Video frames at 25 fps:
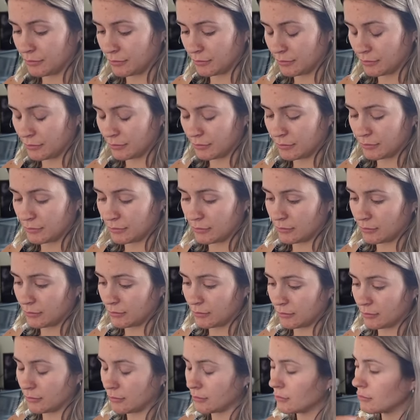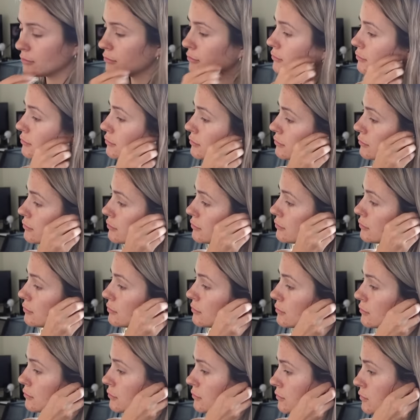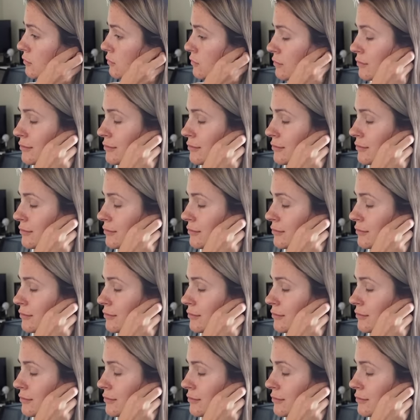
[no speech]